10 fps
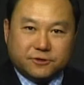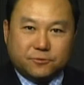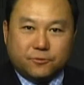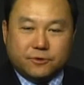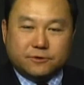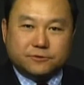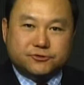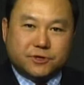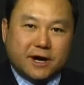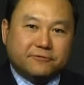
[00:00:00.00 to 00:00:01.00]
will
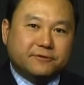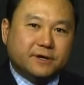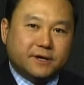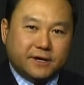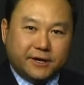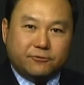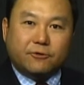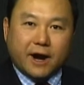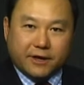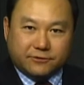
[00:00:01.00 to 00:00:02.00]
draft a
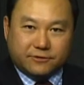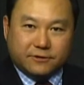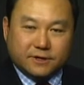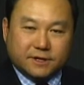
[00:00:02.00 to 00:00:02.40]
rider